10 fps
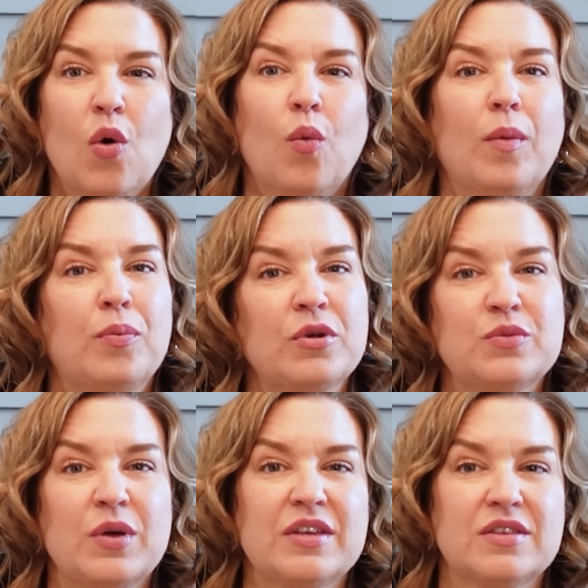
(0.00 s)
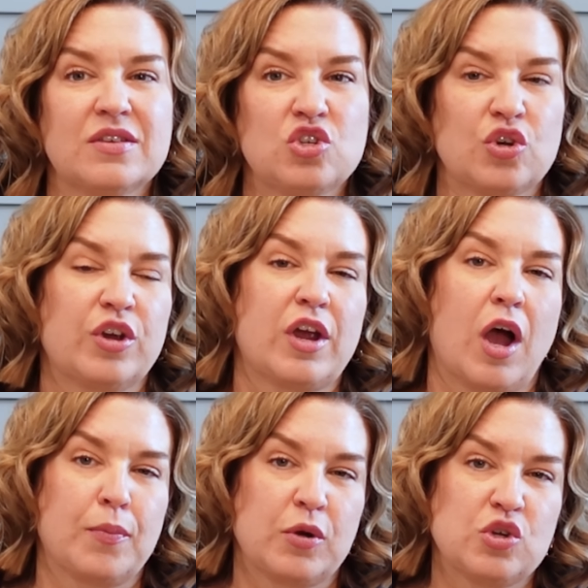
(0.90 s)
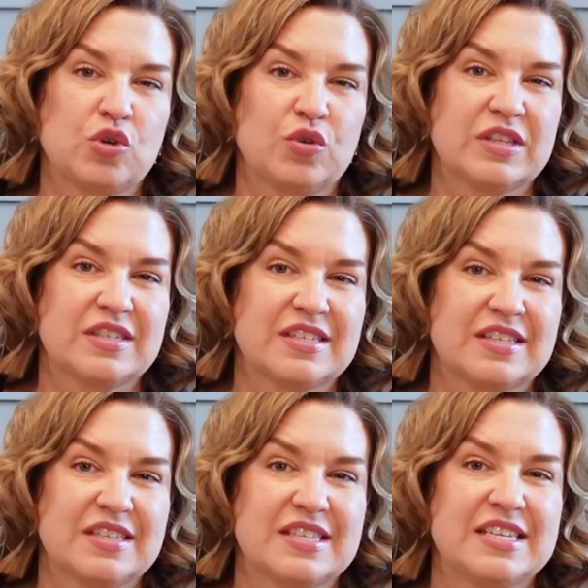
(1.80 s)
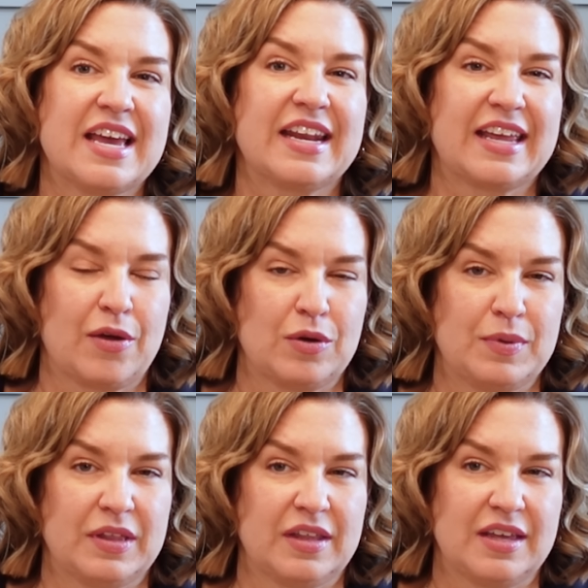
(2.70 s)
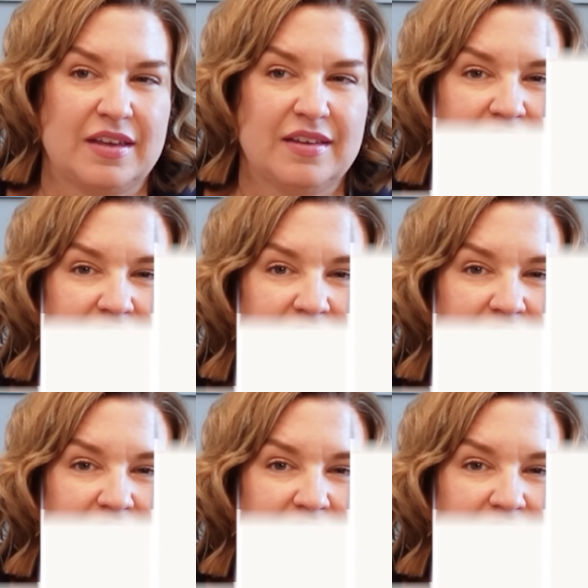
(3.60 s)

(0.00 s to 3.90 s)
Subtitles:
while Breezeway is ensuring operational consistency and accountability.